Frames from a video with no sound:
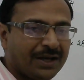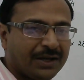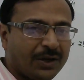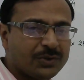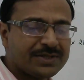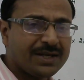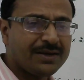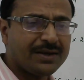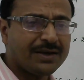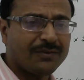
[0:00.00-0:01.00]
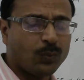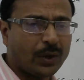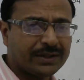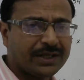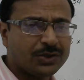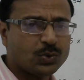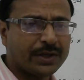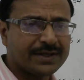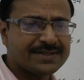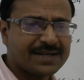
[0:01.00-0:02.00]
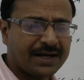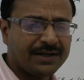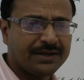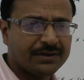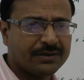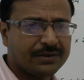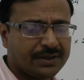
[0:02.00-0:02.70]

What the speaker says: Now see, one thing to understand here